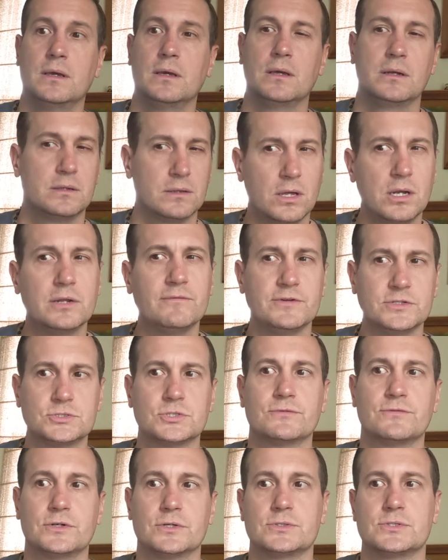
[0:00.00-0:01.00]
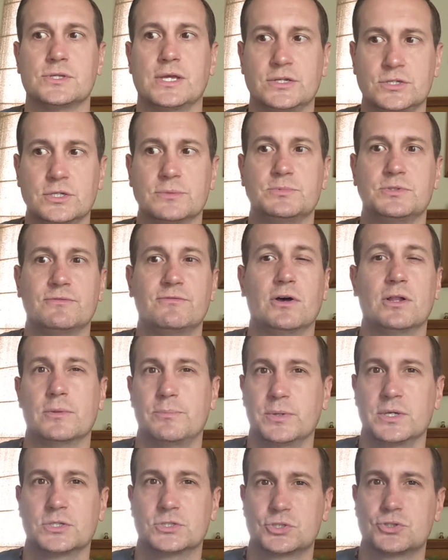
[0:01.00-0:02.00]
and a lot of introverts end up
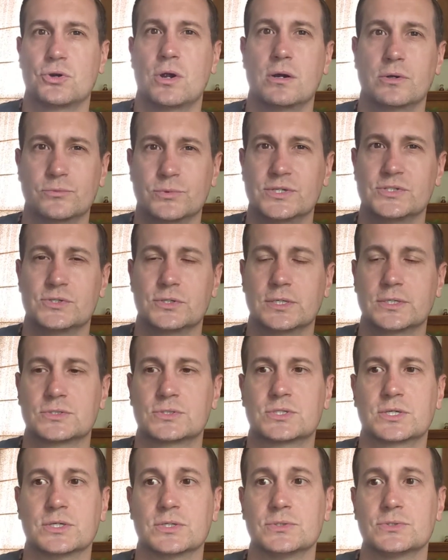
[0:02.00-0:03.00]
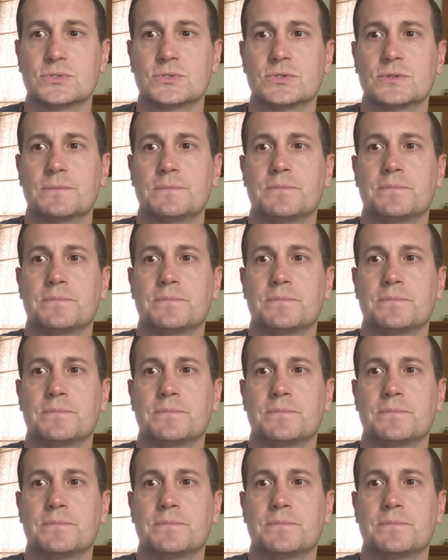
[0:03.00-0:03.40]
developing strong reasoning skills.